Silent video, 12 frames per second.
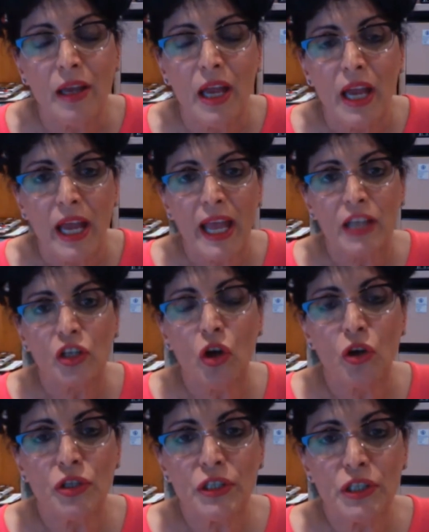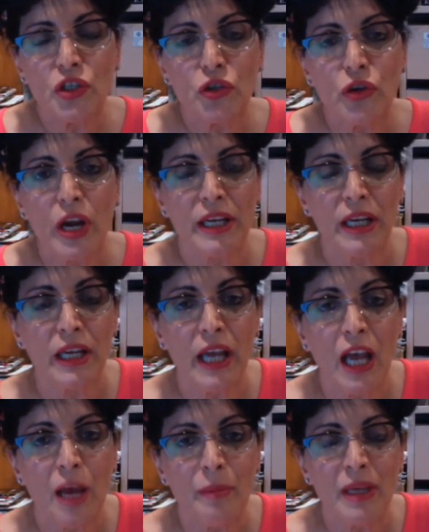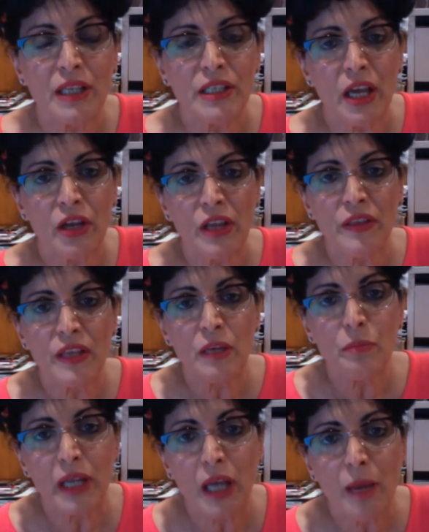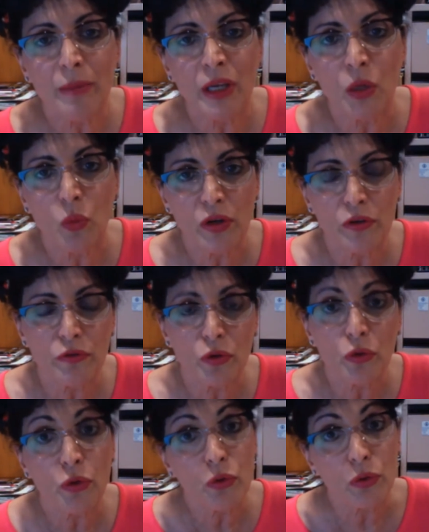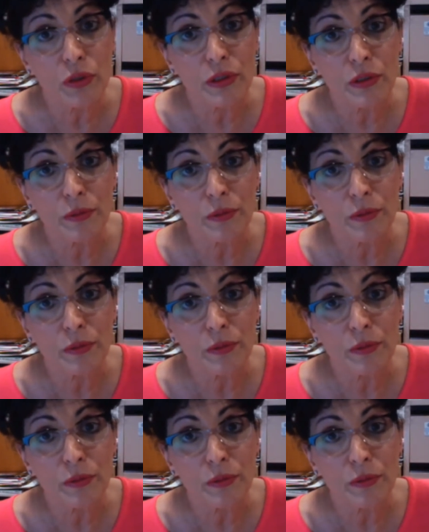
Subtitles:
at concentrating, calming down, and then becoming aware of your thoughts.